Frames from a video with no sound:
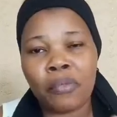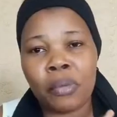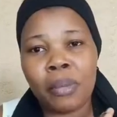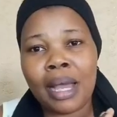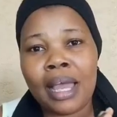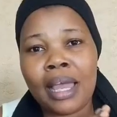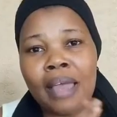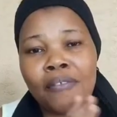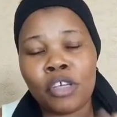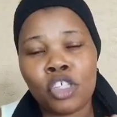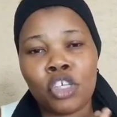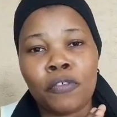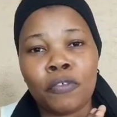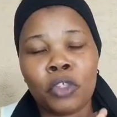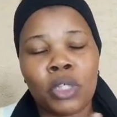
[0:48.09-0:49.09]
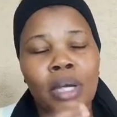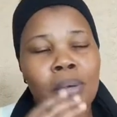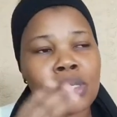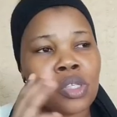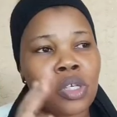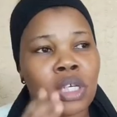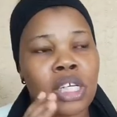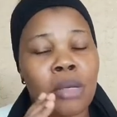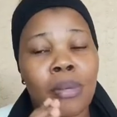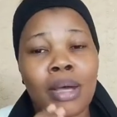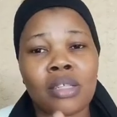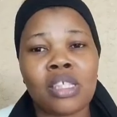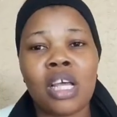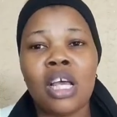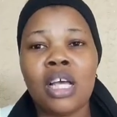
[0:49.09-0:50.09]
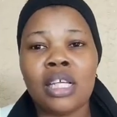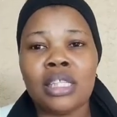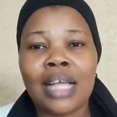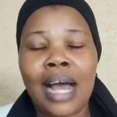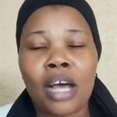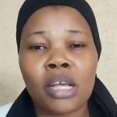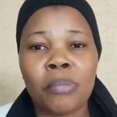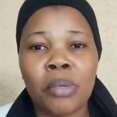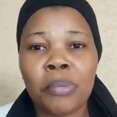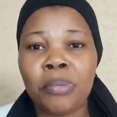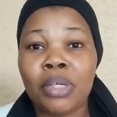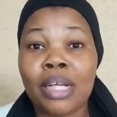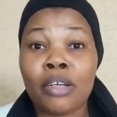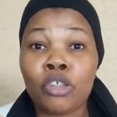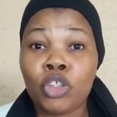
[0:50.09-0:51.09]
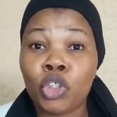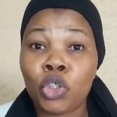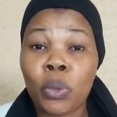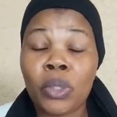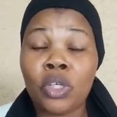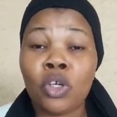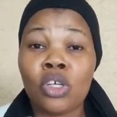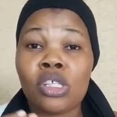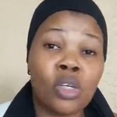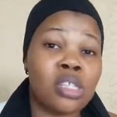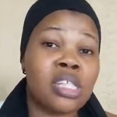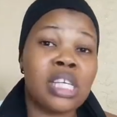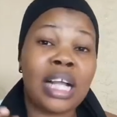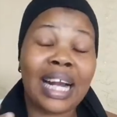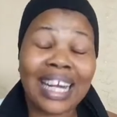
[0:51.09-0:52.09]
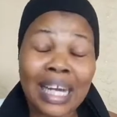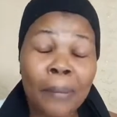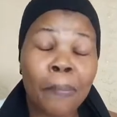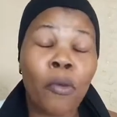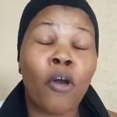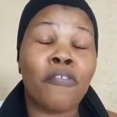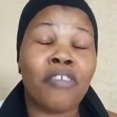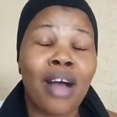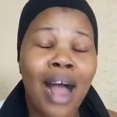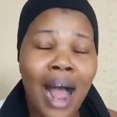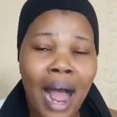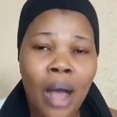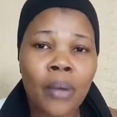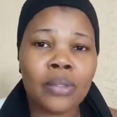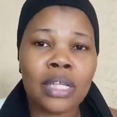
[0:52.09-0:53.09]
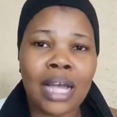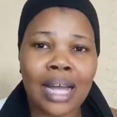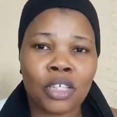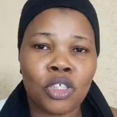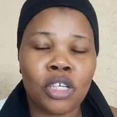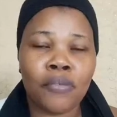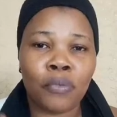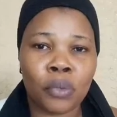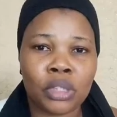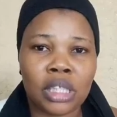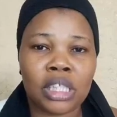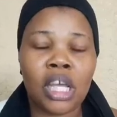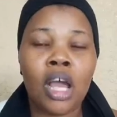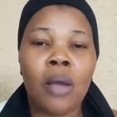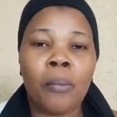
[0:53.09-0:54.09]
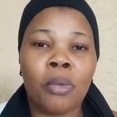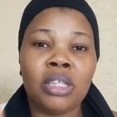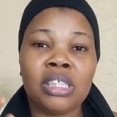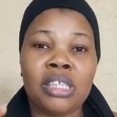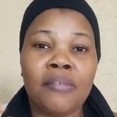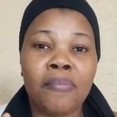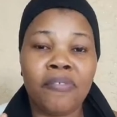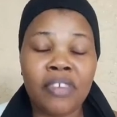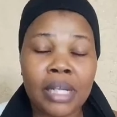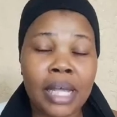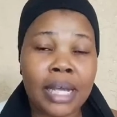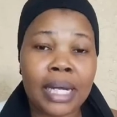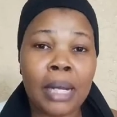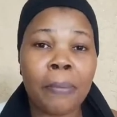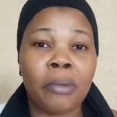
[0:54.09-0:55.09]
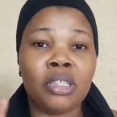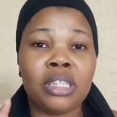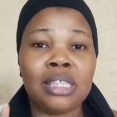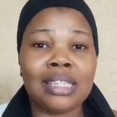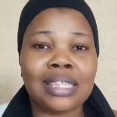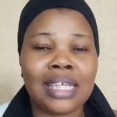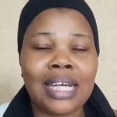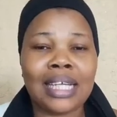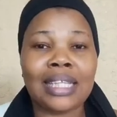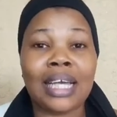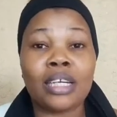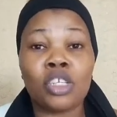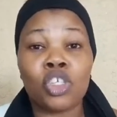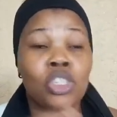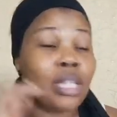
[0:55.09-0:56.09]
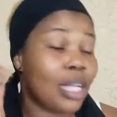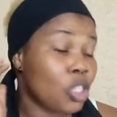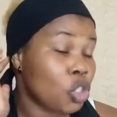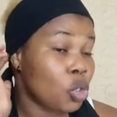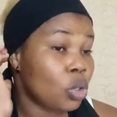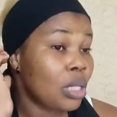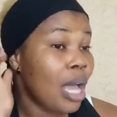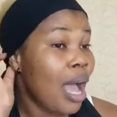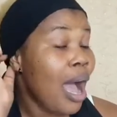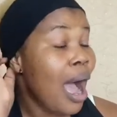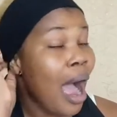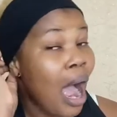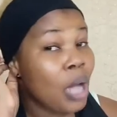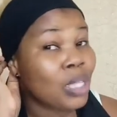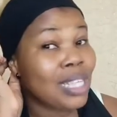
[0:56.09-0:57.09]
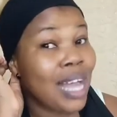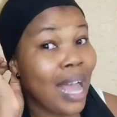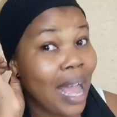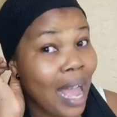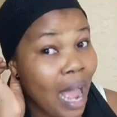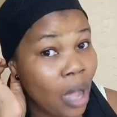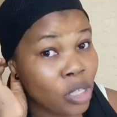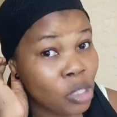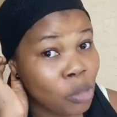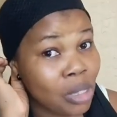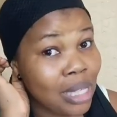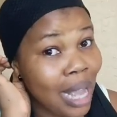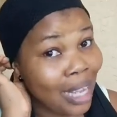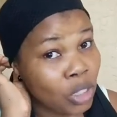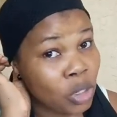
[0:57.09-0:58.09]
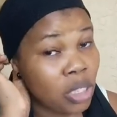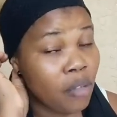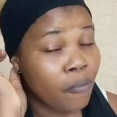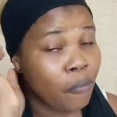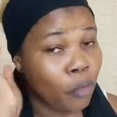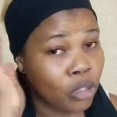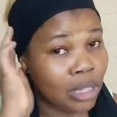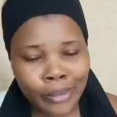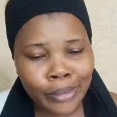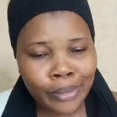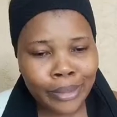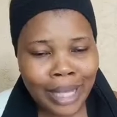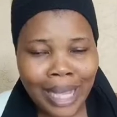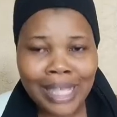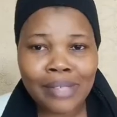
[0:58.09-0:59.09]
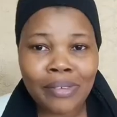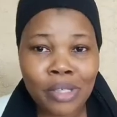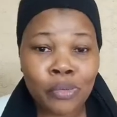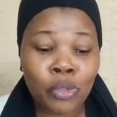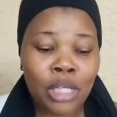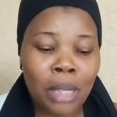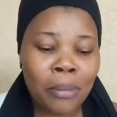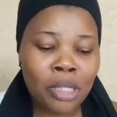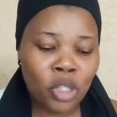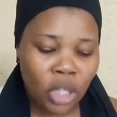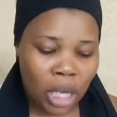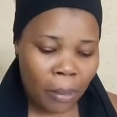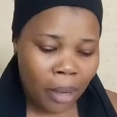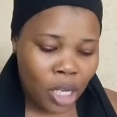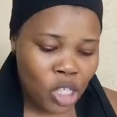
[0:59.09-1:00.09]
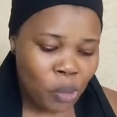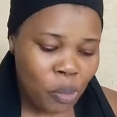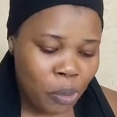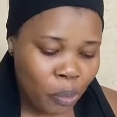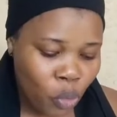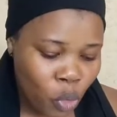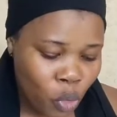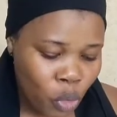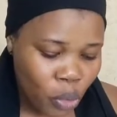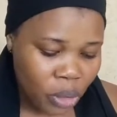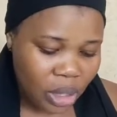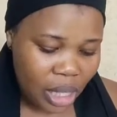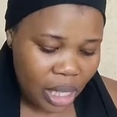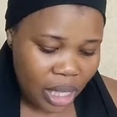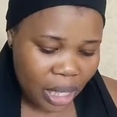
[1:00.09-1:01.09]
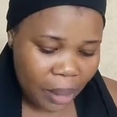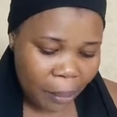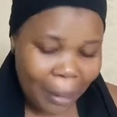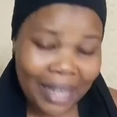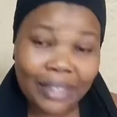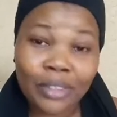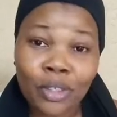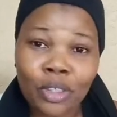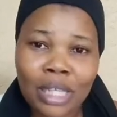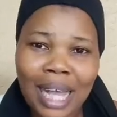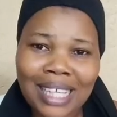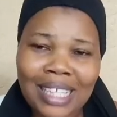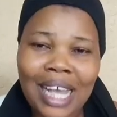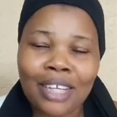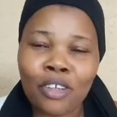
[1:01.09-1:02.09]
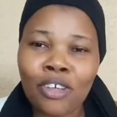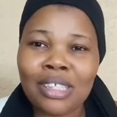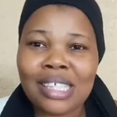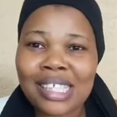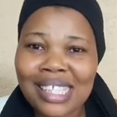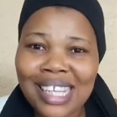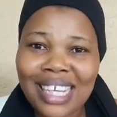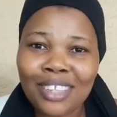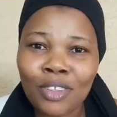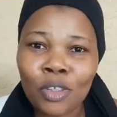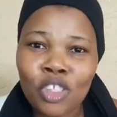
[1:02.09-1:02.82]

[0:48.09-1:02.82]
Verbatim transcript: In my eviction video, I was talking about how Big Brother not showing us the clip of how they actually voted, but there's a clip on the internet that showed how the housemate actually voted. Guys, first of all, let me talk about people who you think might not. I don't understand.